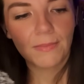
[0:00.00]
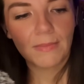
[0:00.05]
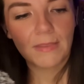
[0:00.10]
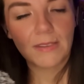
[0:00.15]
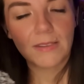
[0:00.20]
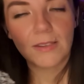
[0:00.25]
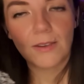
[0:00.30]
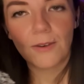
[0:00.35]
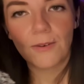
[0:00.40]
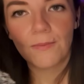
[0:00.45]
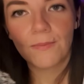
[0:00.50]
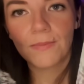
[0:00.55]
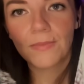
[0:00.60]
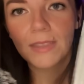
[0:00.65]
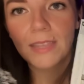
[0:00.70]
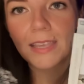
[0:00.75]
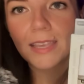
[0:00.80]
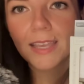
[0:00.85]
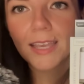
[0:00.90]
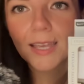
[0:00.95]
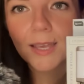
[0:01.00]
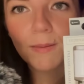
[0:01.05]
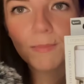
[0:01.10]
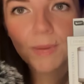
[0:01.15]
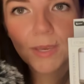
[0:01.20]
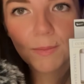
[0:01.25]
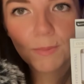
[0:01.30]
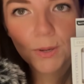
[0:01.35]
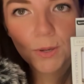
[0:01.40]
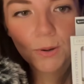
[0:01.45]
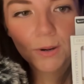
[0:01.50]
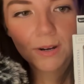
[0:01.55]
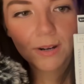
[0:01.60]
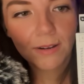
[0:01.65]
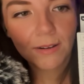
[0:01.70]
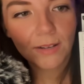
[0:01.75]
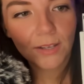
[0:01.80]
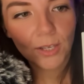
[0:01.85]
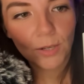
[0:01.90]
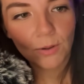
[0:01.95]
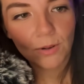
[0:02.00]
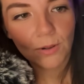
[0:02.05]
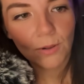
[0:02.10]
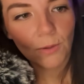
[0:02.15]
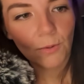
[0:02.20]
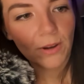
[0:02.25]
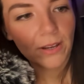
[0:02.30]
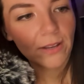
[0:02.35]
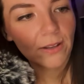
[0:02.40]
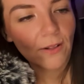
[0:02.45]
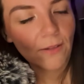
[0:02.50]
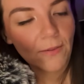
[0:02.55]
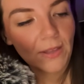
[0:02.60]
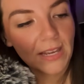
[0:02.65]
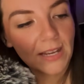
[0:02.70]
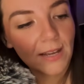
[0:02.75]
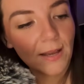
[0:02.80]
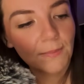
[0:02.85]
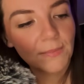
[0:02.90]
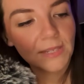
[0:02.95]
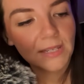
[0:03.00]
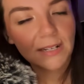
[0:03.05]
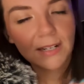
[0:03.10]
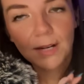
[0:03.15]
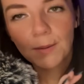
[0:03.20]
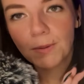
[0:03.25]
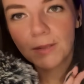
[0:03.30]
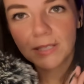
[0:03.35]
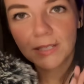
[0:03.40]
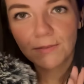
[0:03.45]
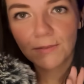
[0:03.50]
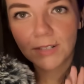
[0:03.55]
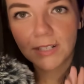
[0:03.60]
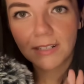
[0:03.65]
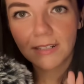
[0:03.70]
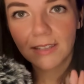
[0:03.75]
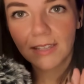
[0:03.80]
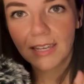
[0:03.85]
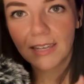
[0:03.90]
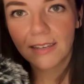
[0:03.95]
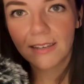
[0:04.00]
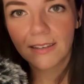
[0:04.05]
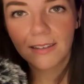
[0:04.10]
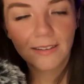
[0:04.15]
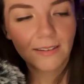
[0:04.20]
So, Be Pure cuticle oil. It comes in a couple different, like,